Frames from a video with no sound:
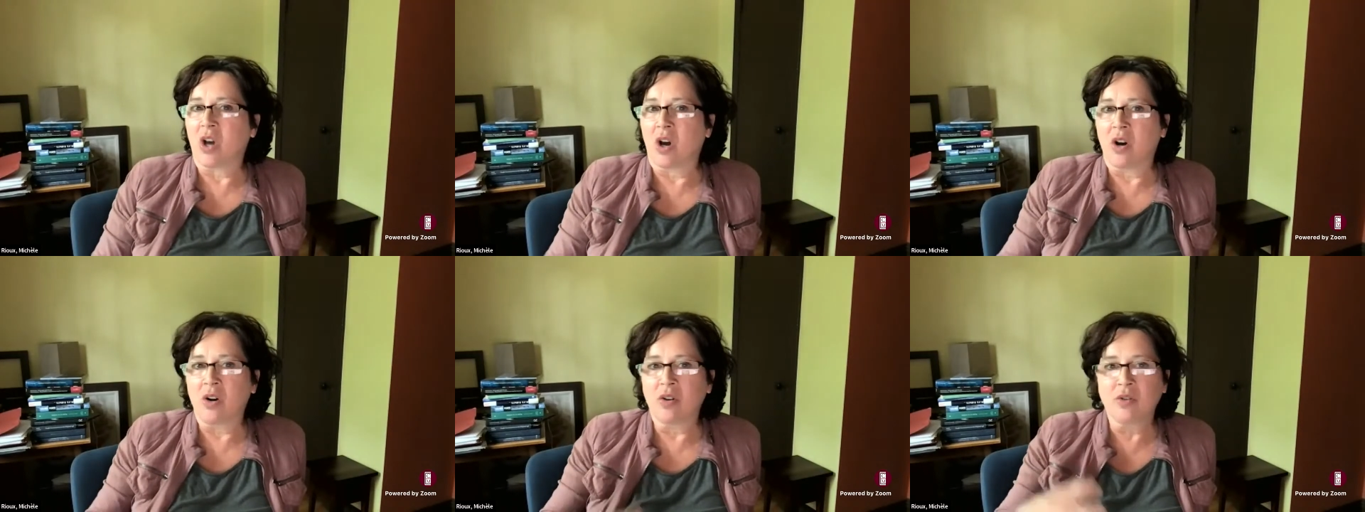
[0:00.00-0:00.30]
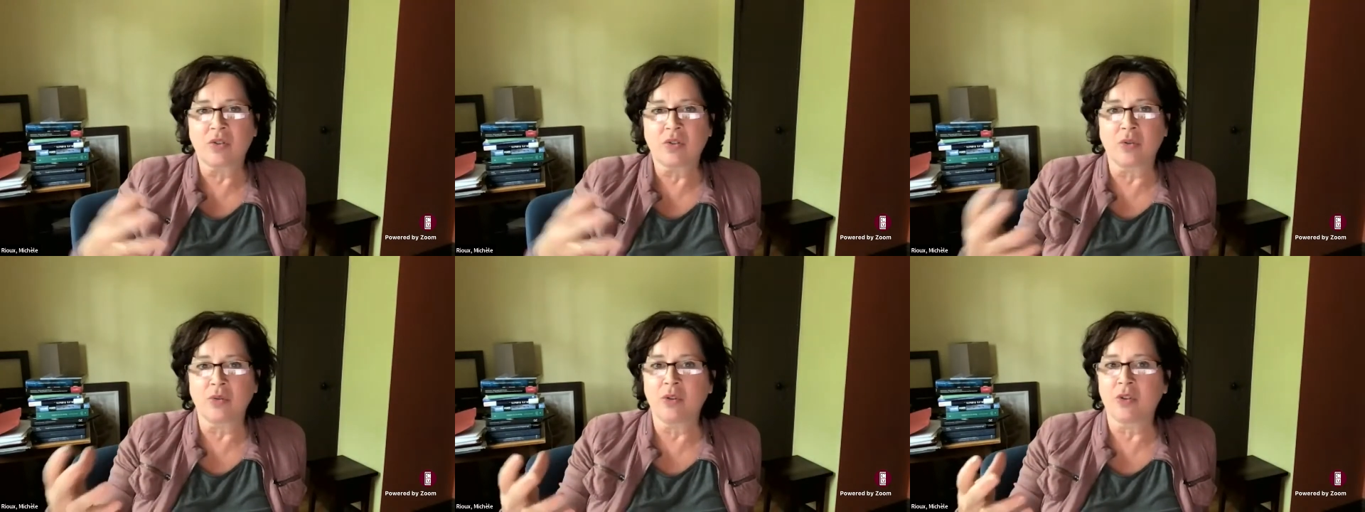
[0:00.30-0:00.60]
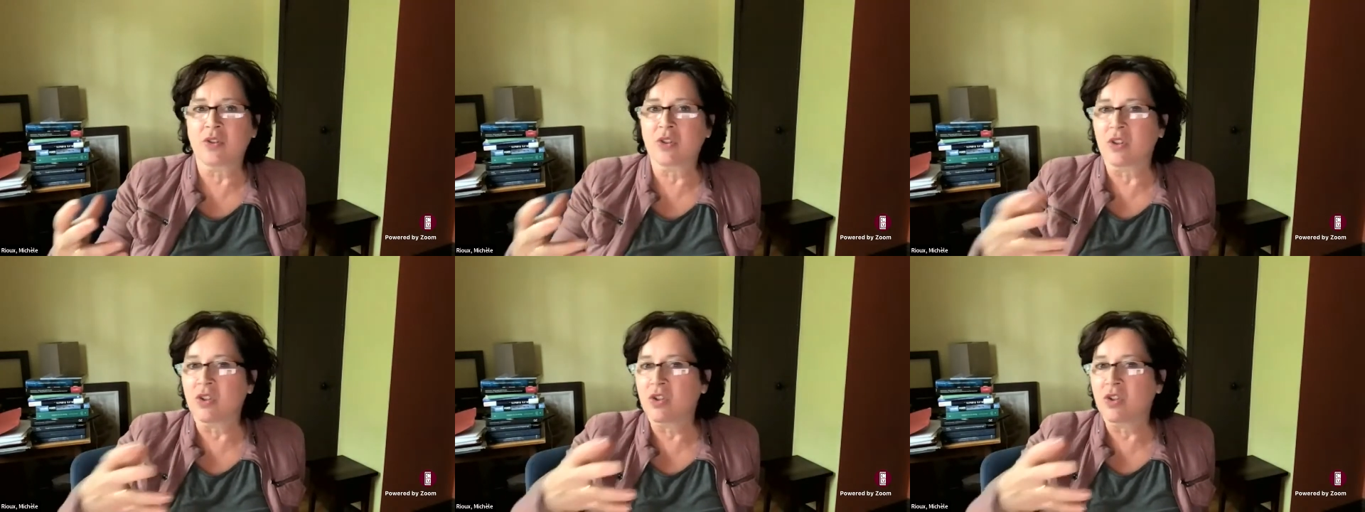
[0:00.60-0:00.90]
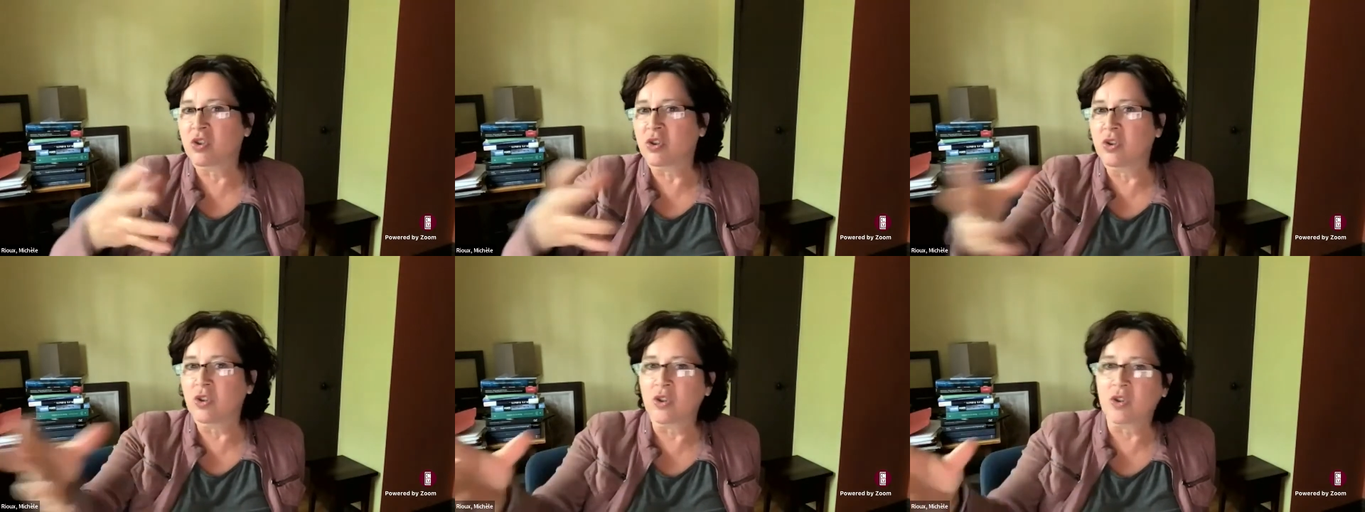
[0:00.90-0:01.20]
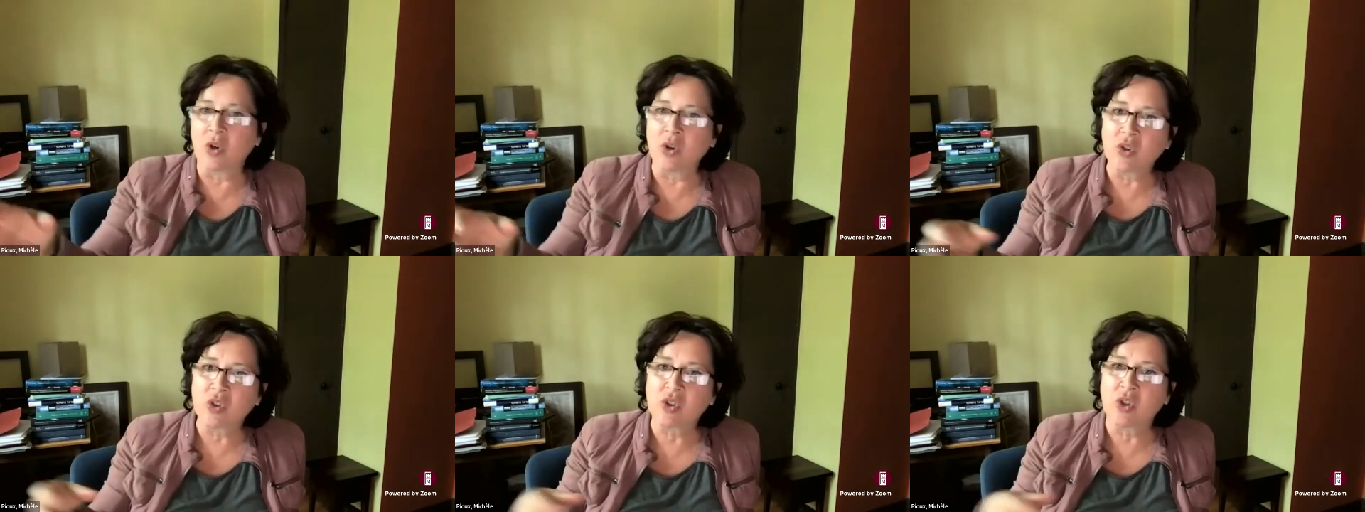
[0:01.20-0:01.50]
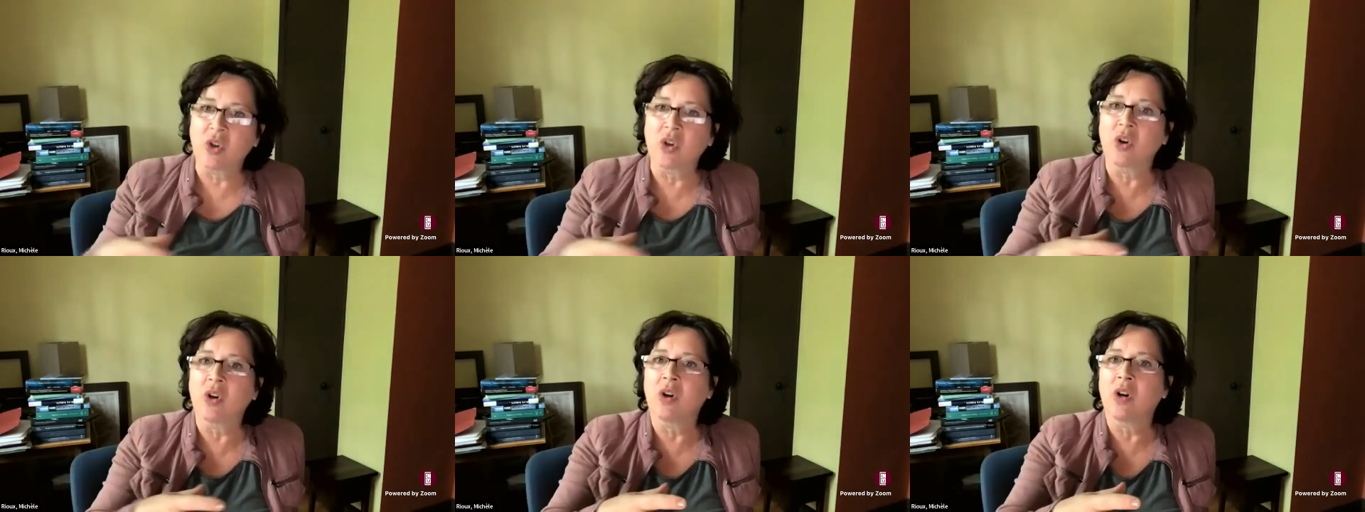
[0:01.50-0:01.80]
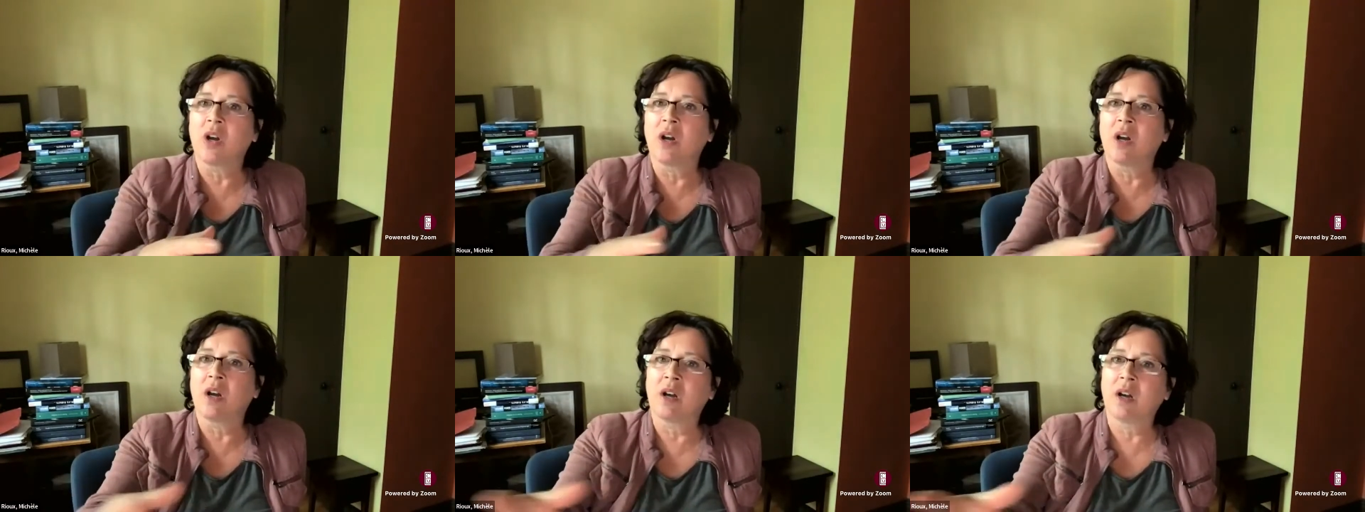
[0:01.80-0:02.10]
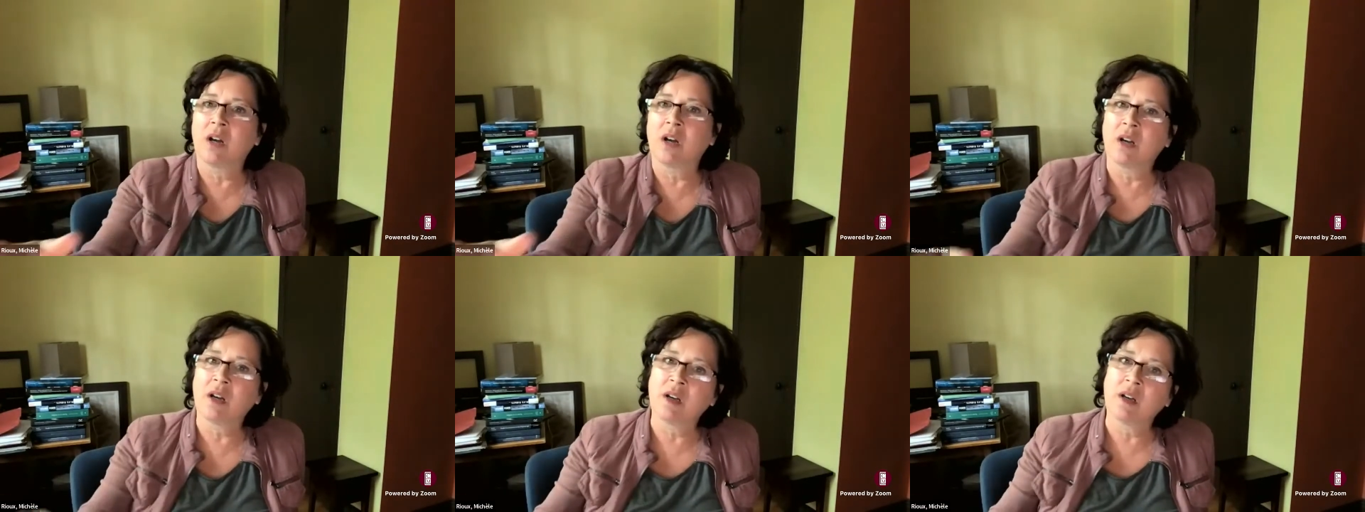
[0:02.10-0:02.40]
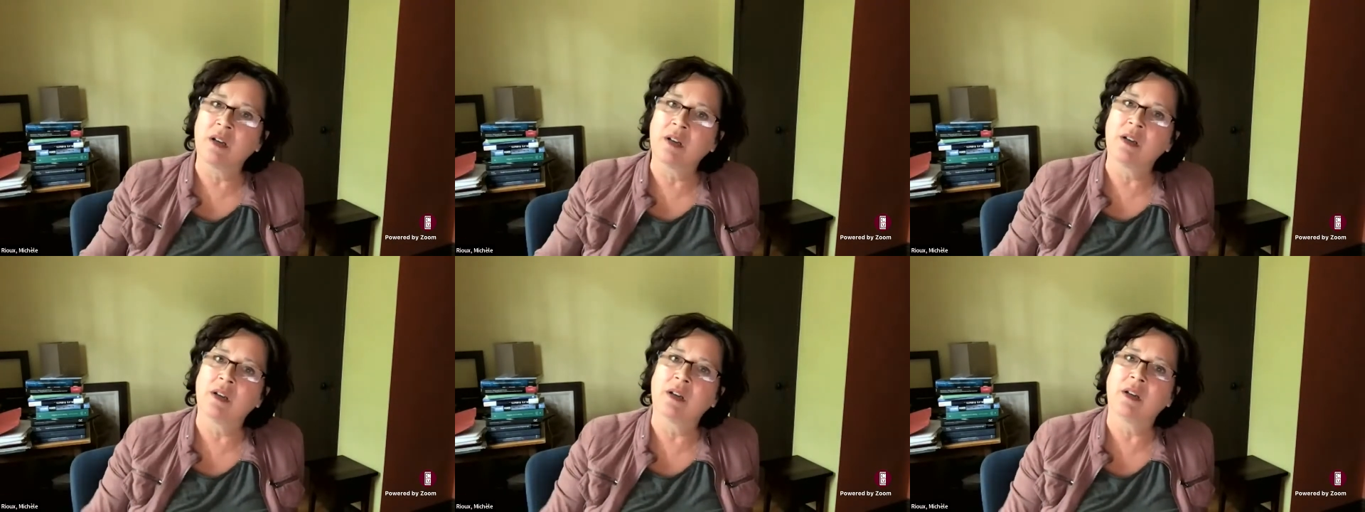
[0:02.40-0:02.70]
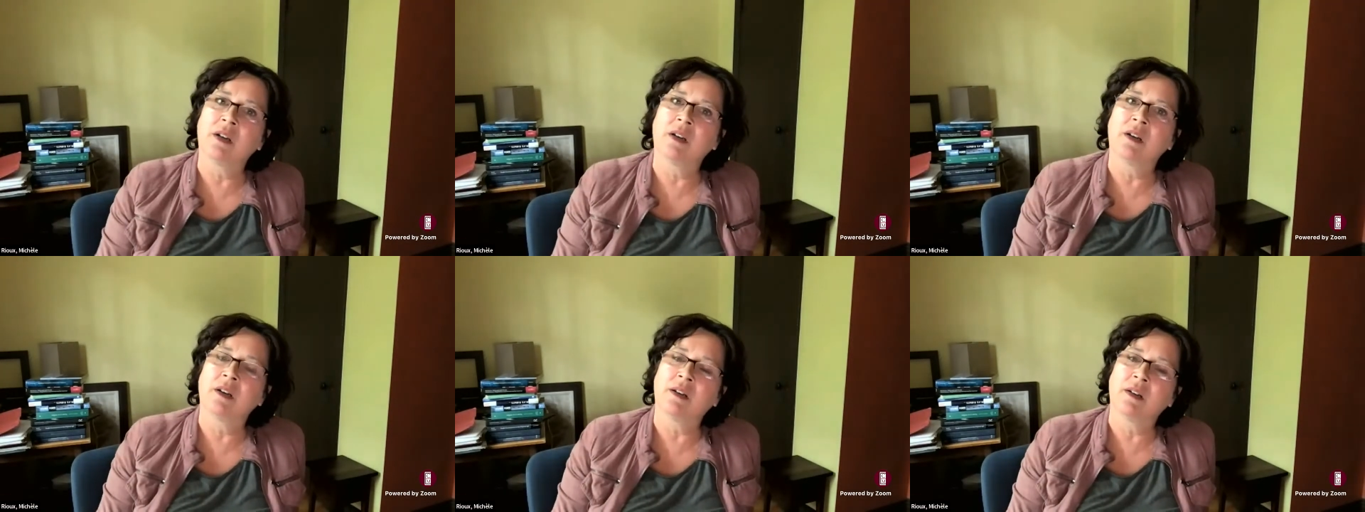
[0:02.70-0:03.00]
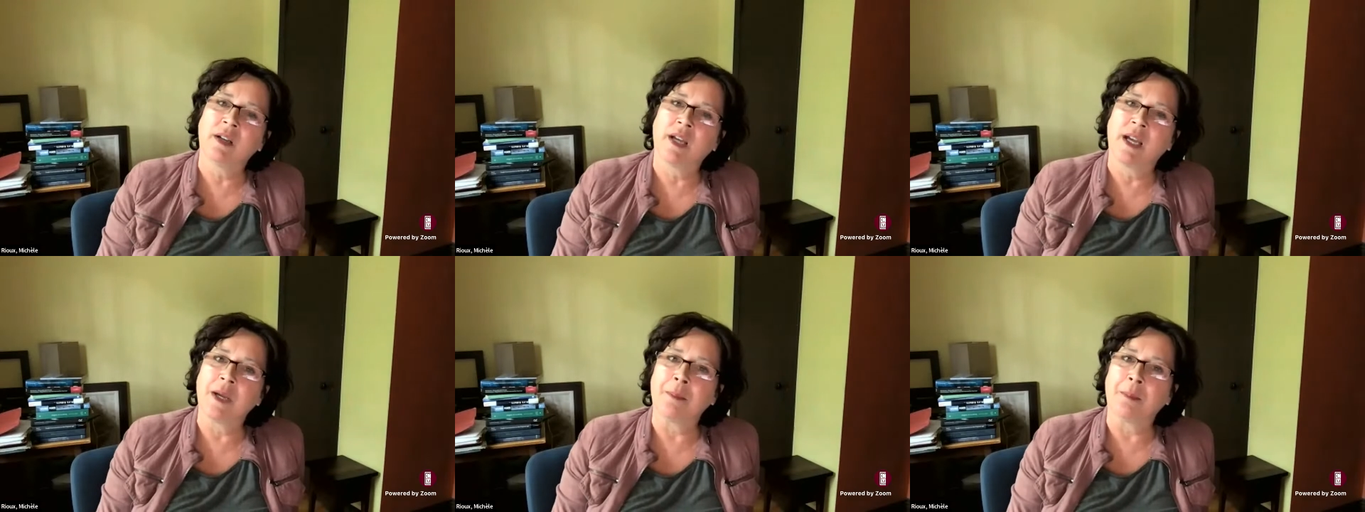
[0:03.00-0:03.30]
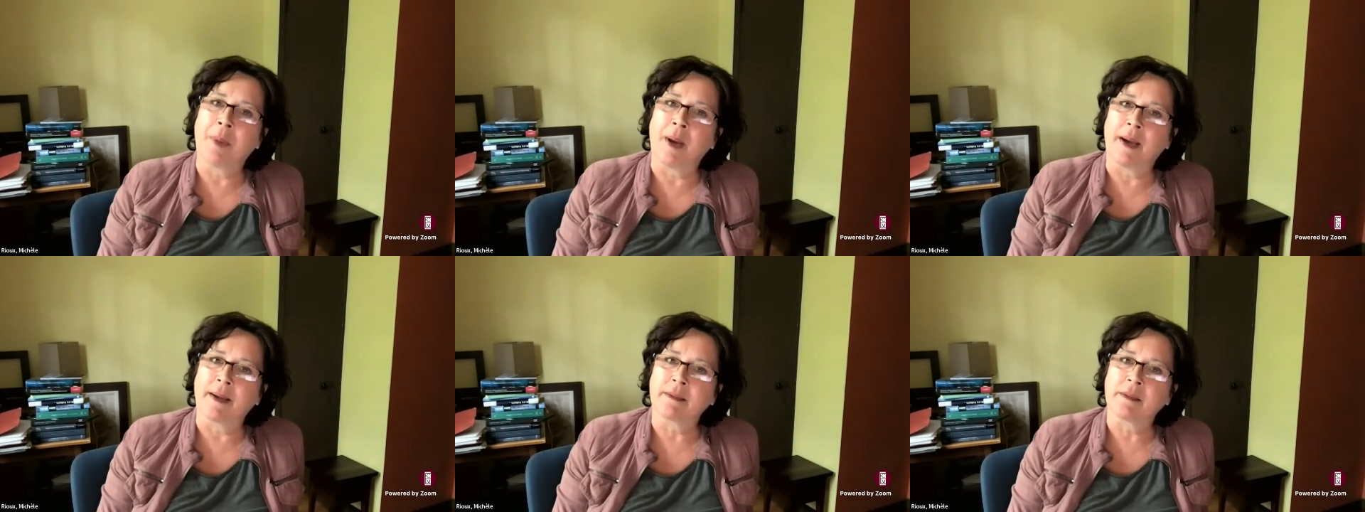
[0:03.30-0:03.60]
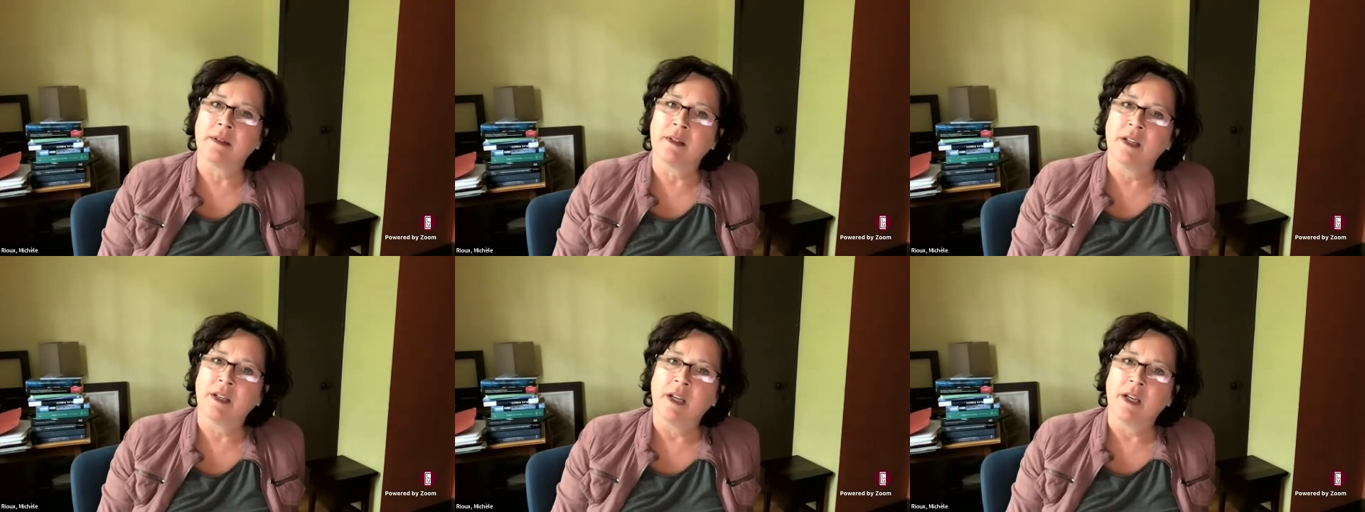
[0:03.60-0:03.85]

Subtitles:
also the social impact.